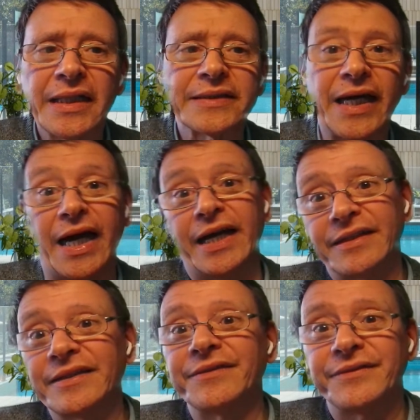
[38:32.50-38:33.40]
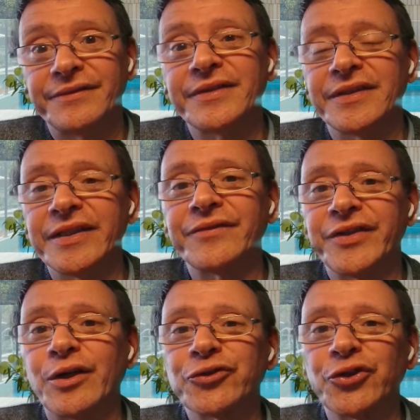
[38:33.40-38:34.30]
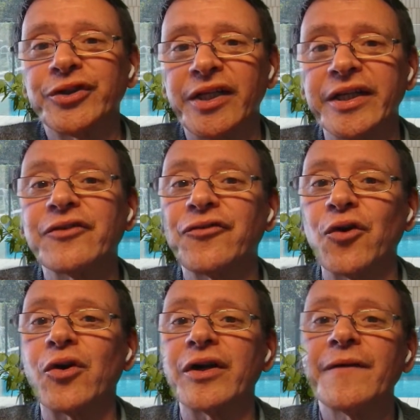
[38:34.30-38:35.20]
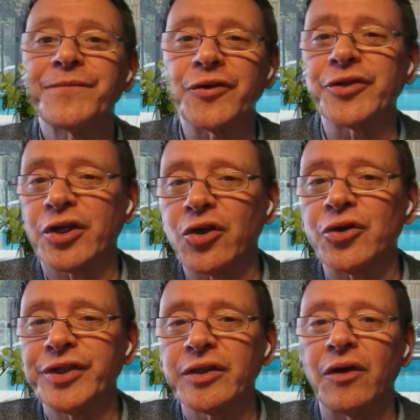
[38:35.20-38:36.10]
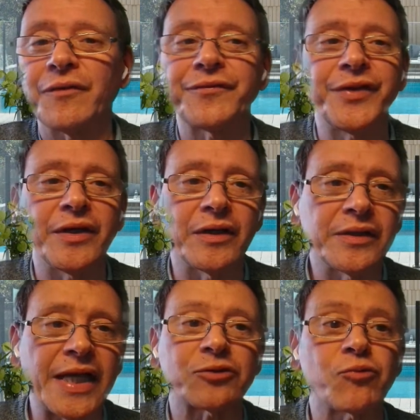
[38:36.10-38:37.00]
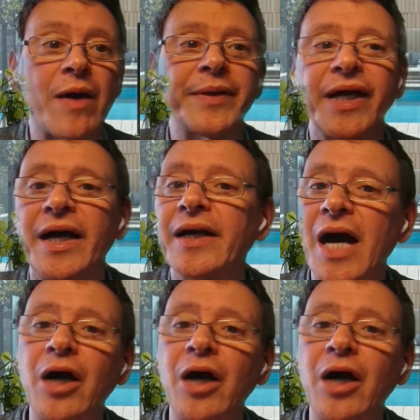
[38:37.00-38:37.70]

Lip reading: And I leave here also the link for the recording of the last webinar,